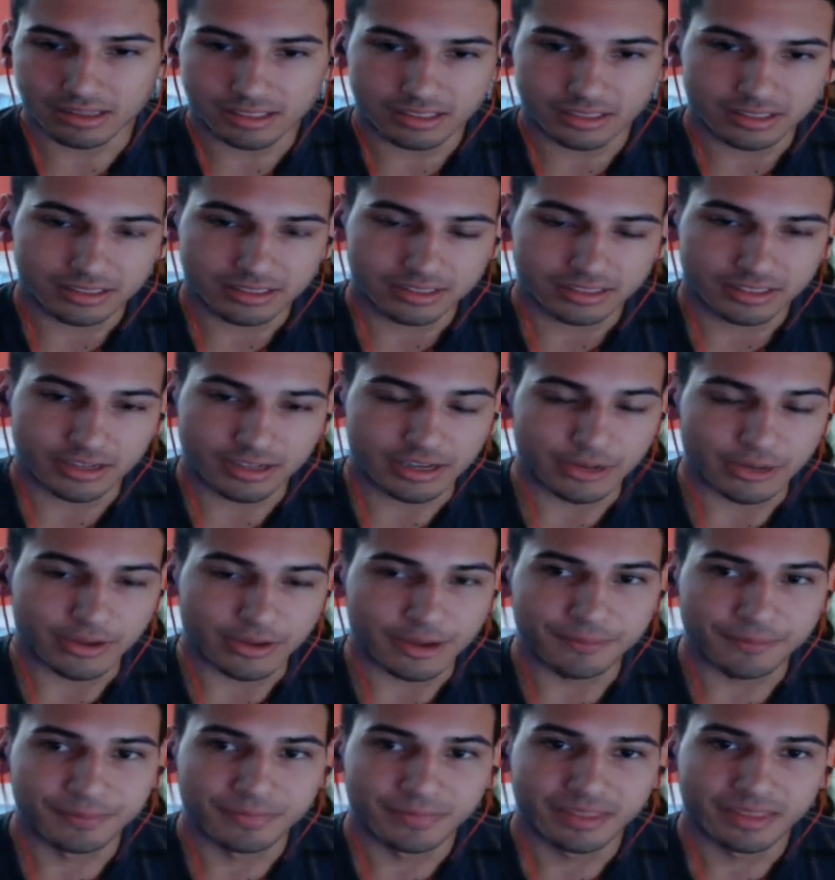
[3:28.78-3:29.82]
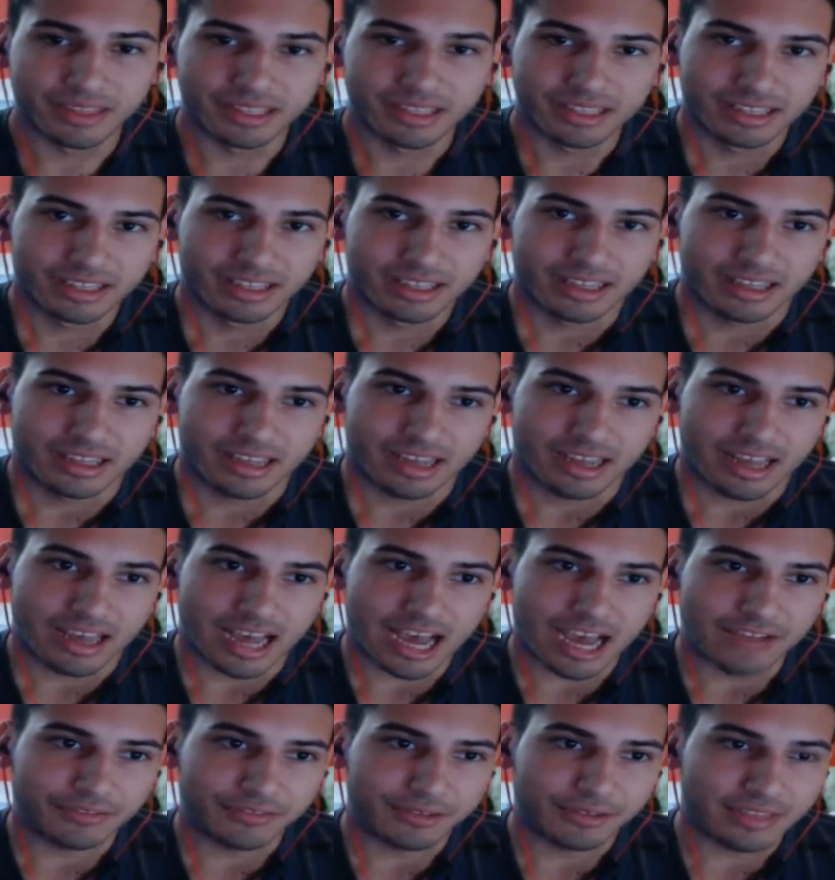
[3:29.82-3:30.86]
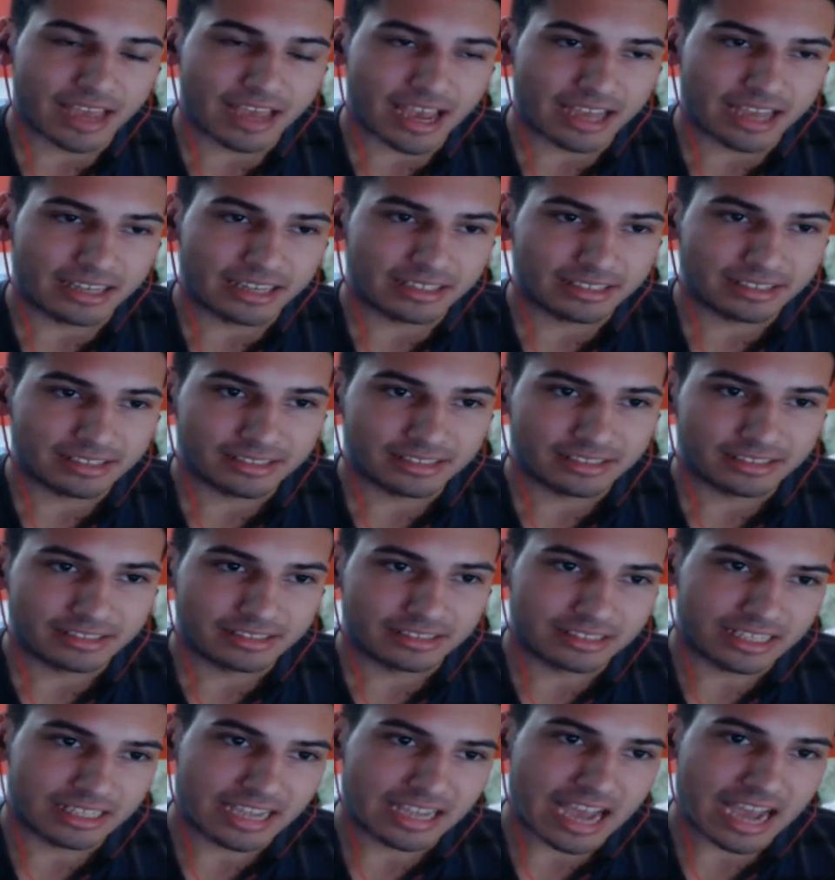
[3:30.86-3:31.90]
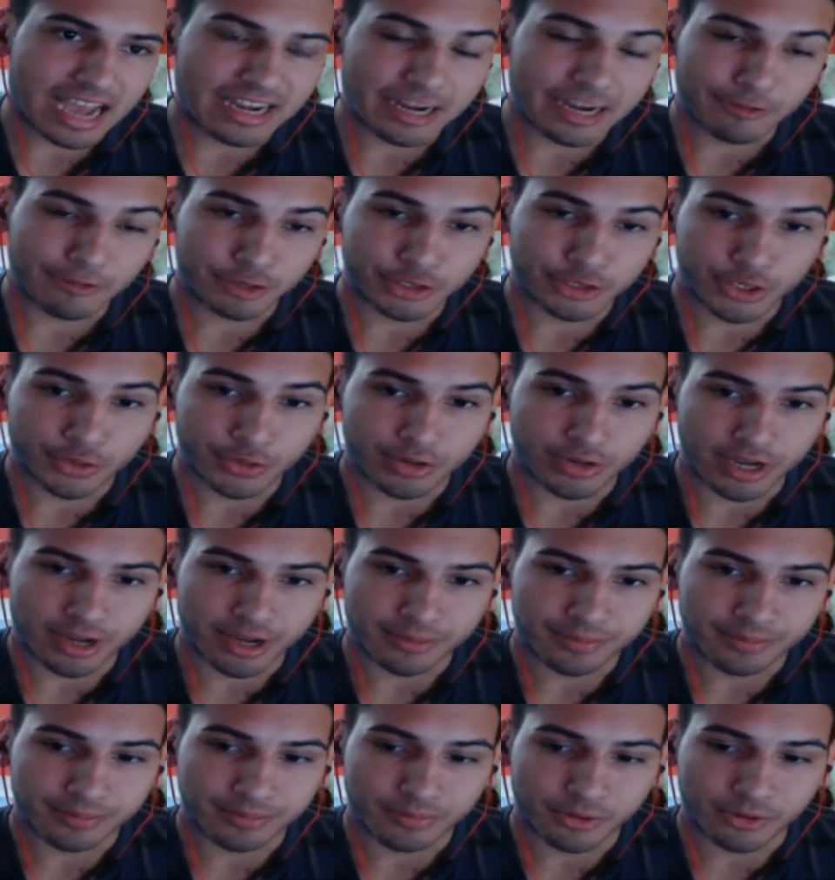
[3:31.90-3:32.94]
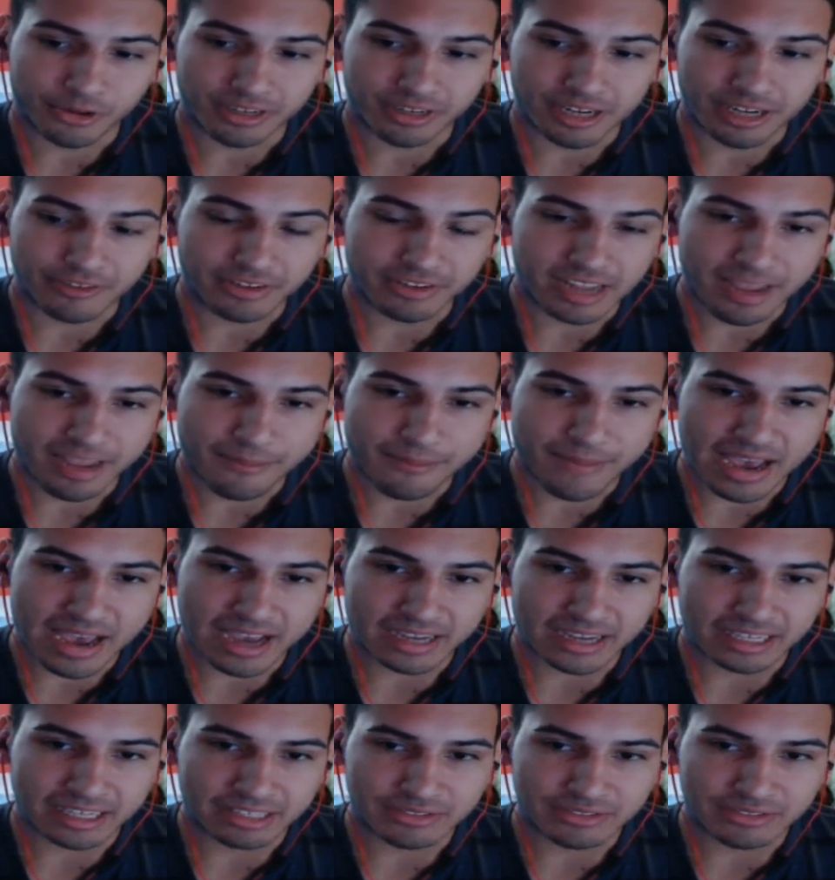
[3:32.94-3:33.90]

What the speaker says: So anyway, after that, the guy never showed up, or he never came back.